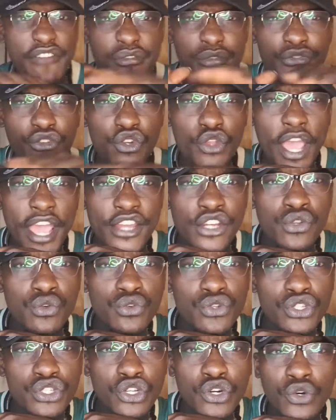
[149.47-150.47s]
every video I
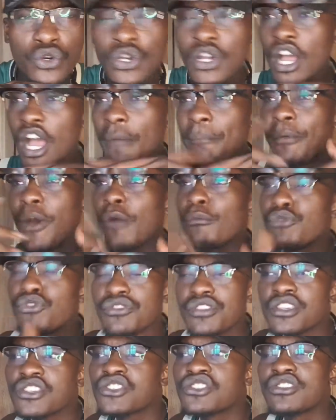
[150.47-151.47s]
do, you know, about
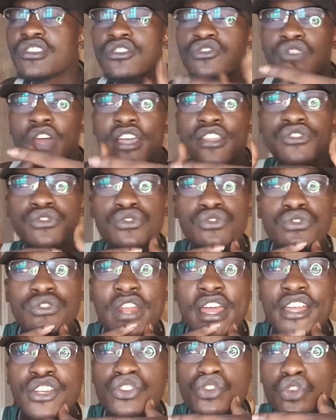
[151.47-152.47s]
musicians, I try to, you know,
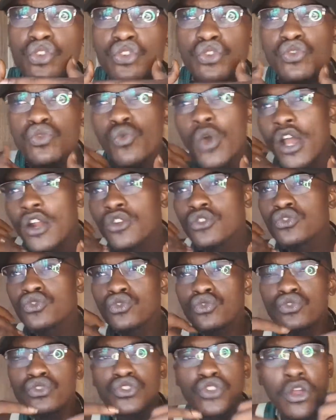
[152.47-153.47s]
like show you one or
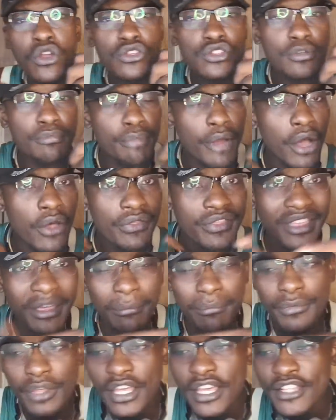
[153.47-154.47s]
two songs about
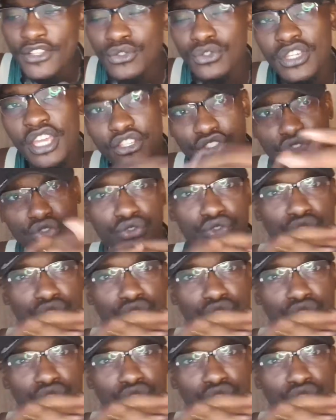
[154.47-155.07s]
them to get you